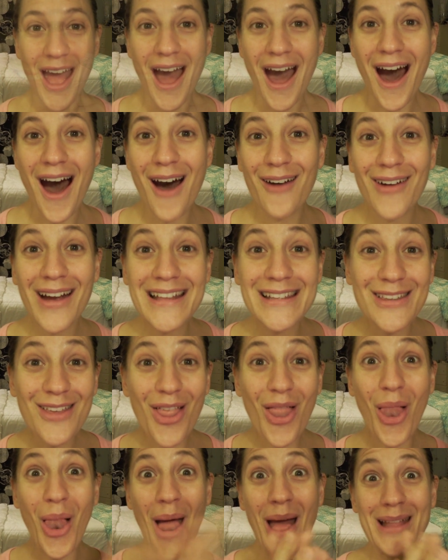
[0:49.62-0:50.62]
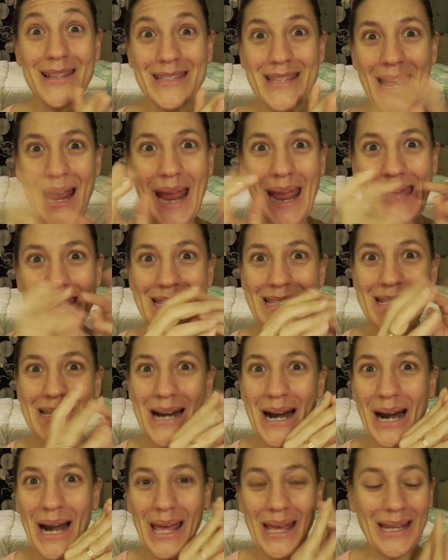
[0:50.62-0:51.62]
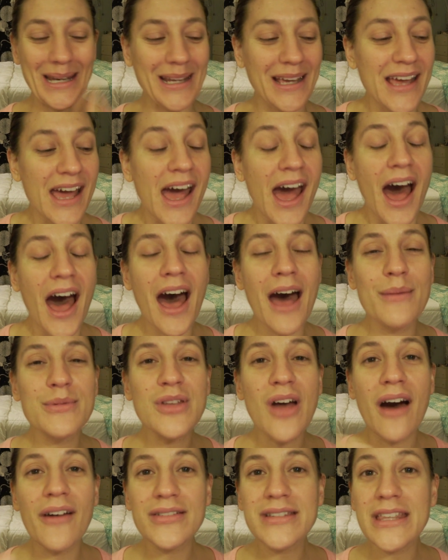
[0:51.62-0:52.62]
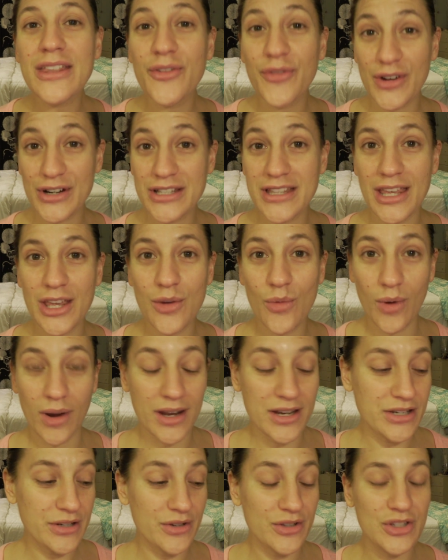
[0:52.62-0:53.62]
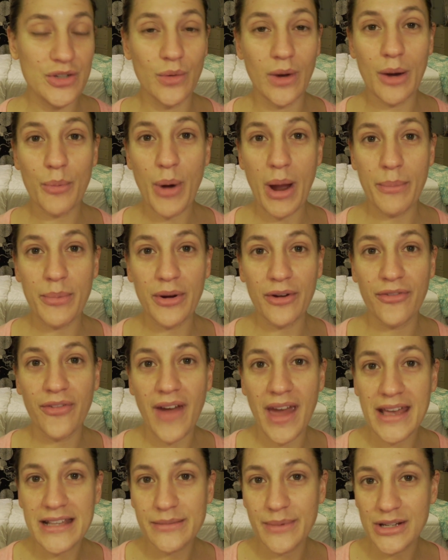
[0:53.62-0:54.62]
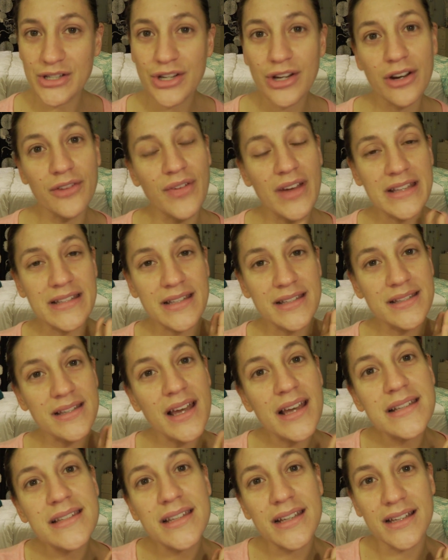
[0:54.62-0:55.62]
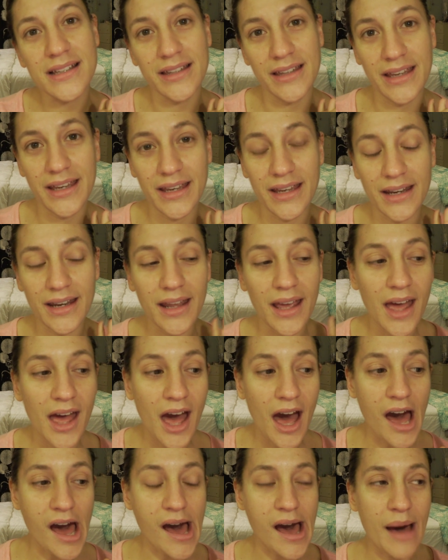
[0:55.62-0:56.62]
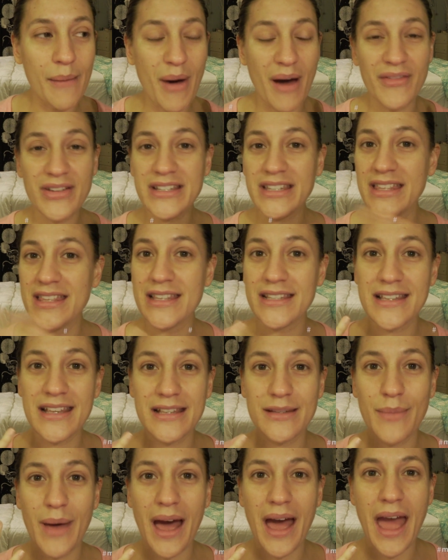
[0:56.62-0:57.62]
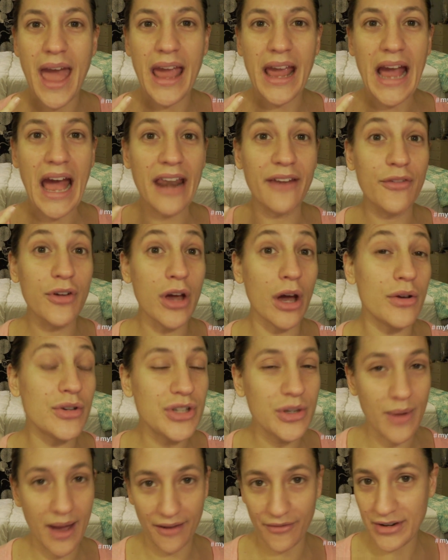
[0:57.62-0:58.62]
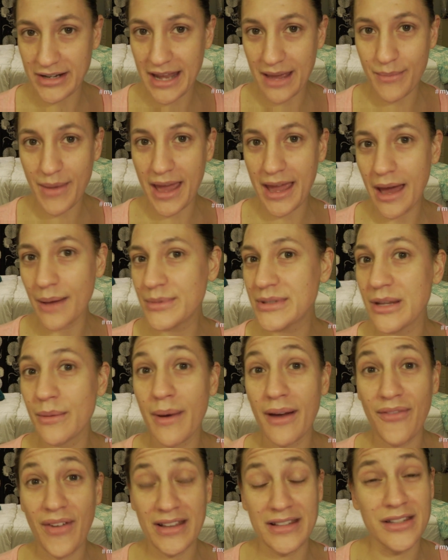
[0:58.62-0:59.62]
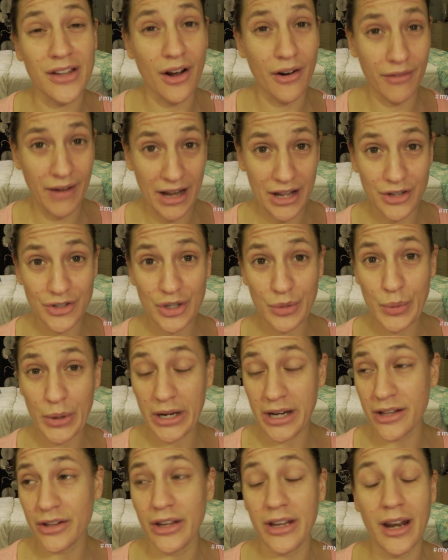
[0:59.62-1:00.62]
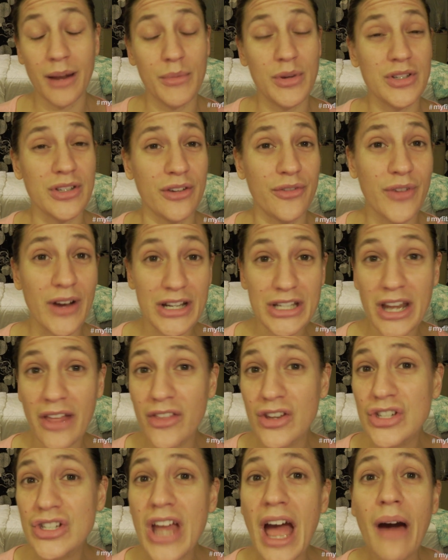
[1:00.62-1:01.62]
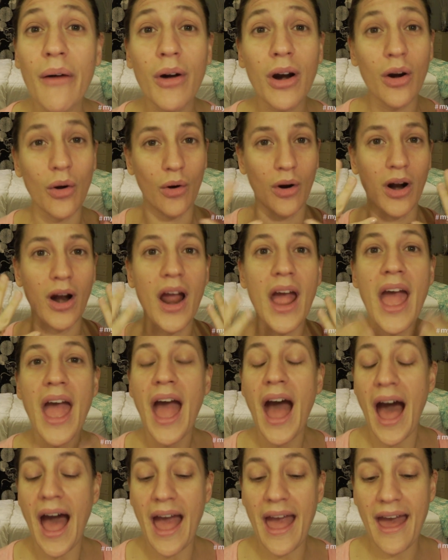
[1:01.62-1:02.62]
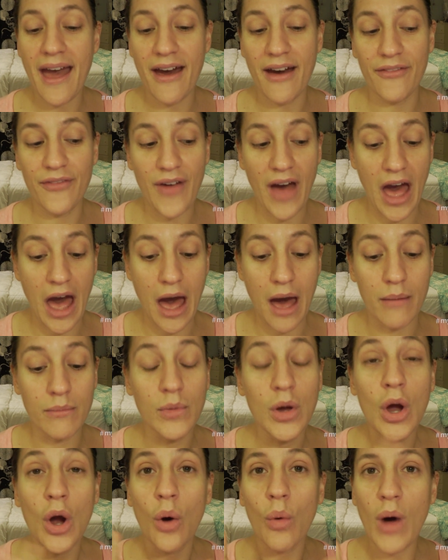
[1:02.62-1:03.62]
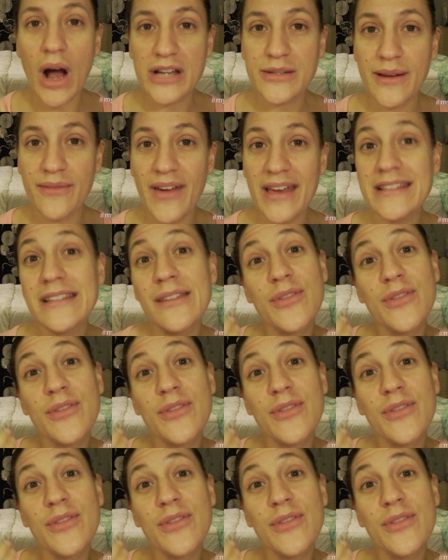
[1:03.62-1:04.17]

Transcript: All right, so let's get started. So obviously the first thing you want to do is you want to prep your face, make sure your face is nice and clean. Obviously this is my kind of go-to everyday makeup, so my face is already usually pretty clean. I'm usually fresh out of the shower, or I have washed my face.